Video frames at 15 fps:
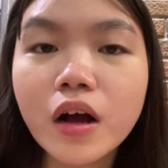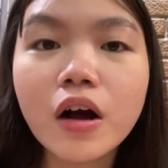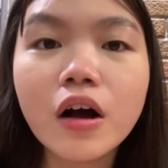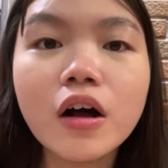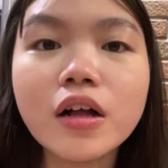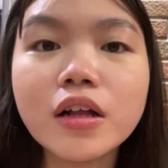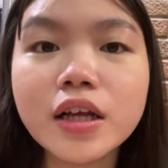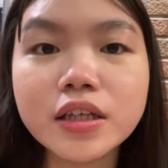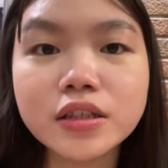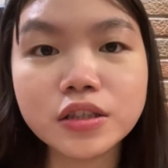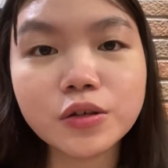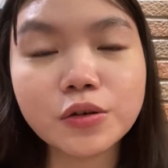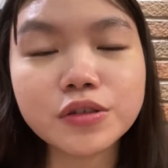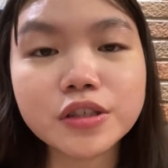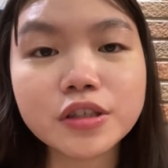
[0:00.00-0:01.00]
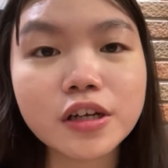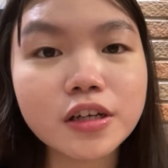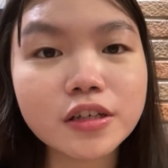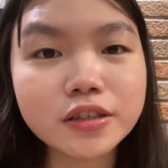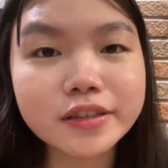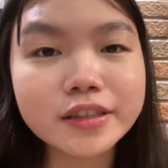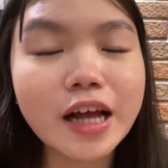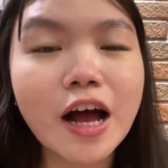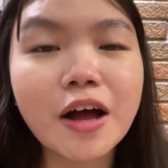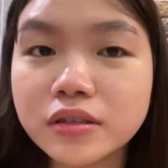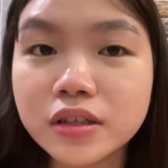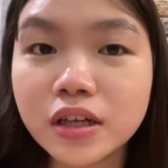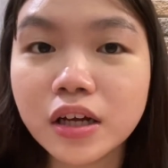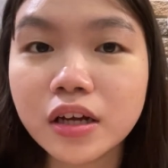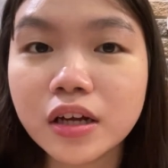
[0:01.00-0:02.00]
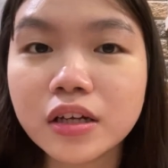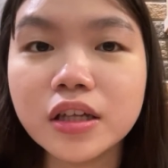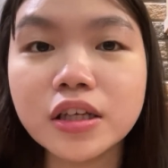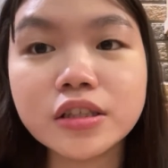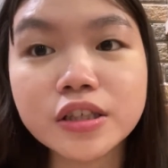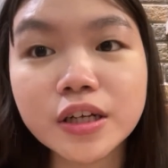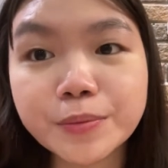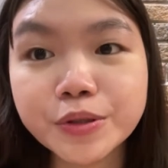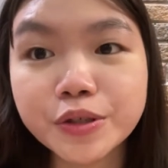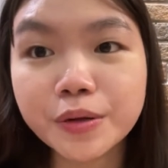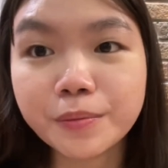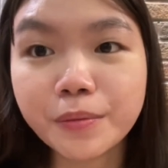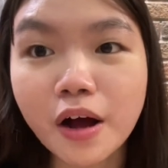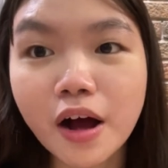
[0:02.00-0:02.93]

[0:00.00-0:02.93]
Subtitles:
all its socials down the description